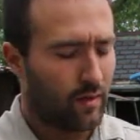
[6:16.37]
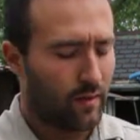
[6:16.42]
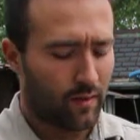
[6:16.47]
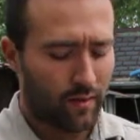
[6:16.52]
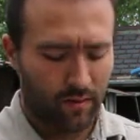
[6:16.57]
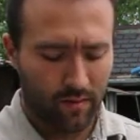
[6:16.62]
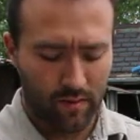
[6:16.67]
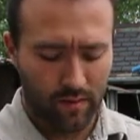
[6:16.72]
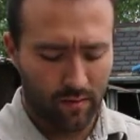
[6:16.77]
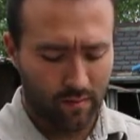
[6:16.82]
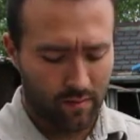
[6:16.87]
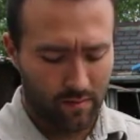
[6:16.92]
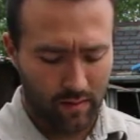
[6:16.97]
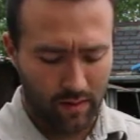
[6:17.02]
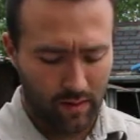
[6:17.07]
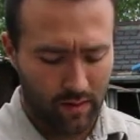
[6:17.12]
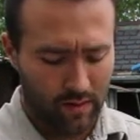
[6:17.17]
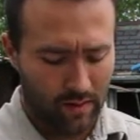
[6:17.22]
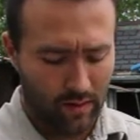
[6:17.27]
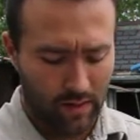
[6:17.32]
So
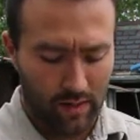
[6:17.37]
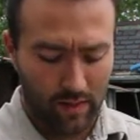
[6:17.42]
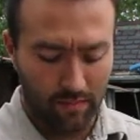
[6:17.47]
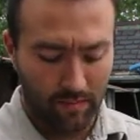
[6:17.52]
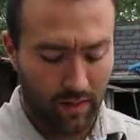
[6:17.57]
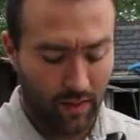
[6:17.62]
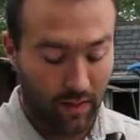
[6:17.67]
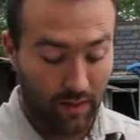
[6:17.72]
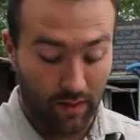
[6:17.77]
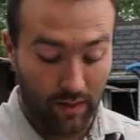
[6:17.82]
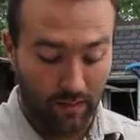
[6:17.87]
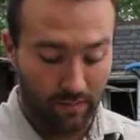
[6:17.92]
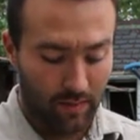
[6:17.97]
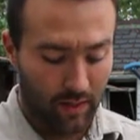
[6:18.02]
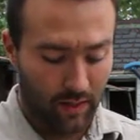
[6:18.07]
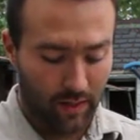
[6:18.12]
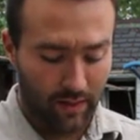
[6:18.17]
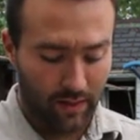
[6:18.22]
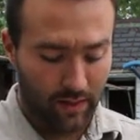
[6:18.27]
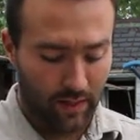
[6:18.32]
I'm
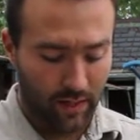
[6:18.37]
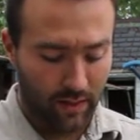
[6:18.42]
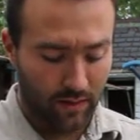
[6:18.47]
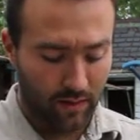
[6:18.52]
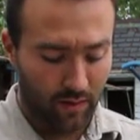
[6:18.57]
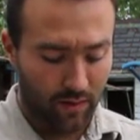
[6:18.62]
not exactly